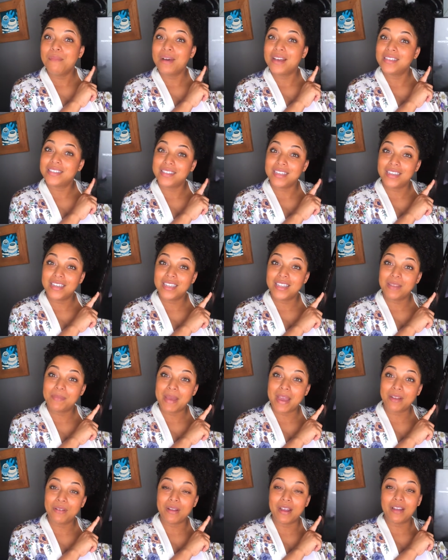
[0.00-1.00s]
my son in the
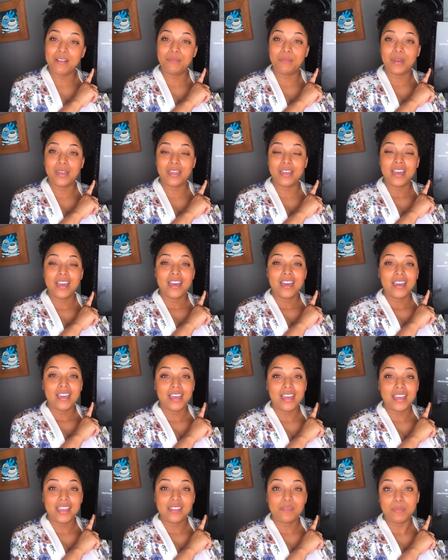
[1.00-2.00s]
background, but
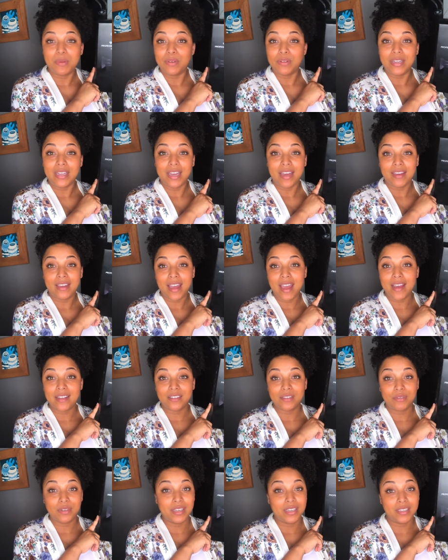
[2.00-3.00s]
he is building a
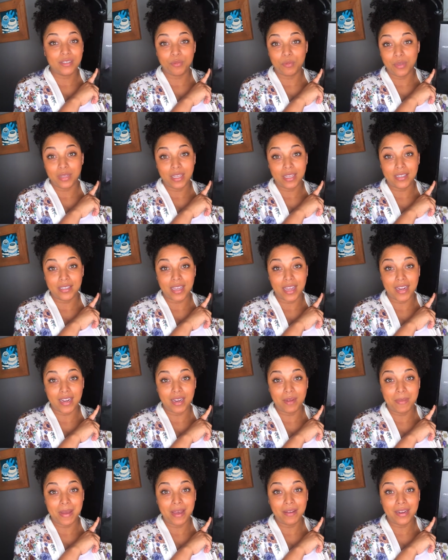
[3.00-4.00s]
castle. He's really
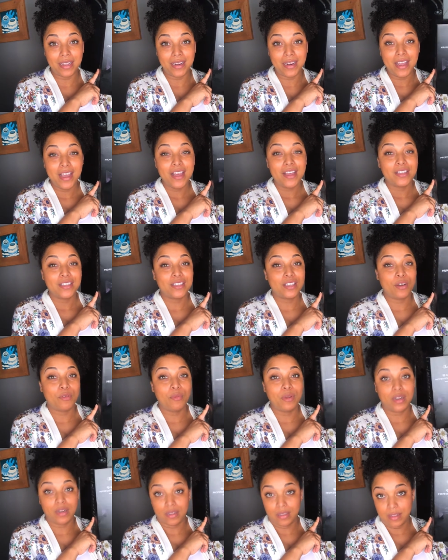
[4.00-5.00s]
excited about it. So
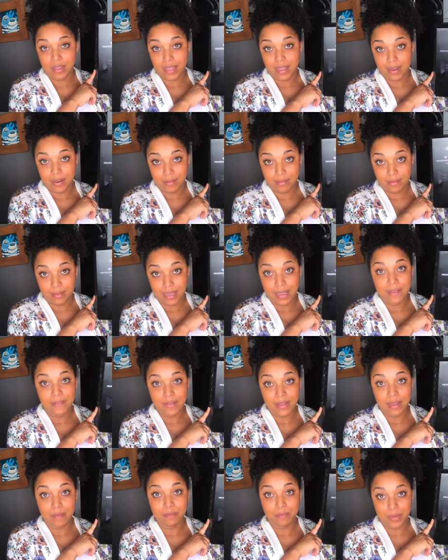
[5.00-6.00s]
we're gonna let leave
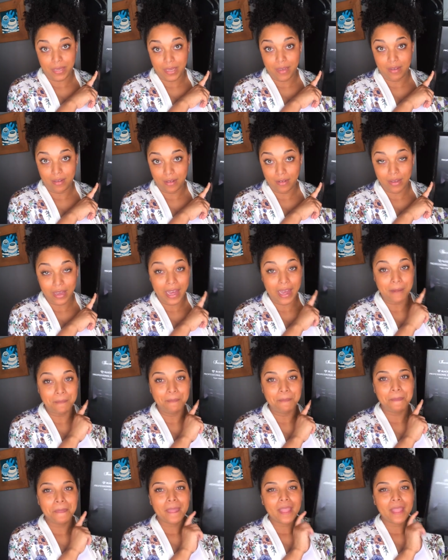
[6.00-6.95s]
him be, okay?